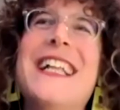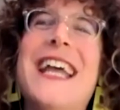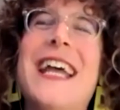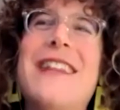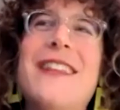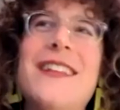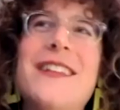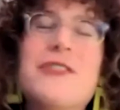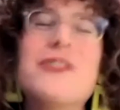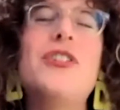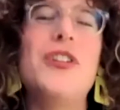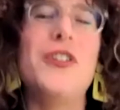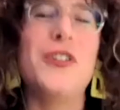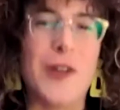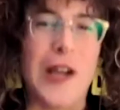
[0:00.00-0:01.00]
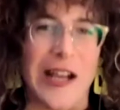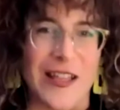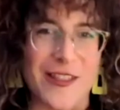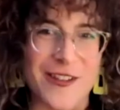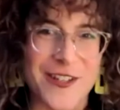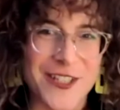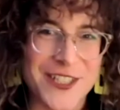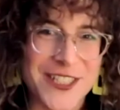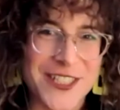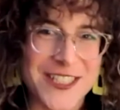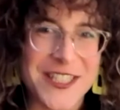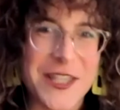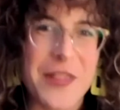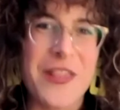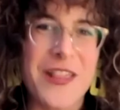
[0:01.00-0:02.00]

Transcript: And I think there's 2 others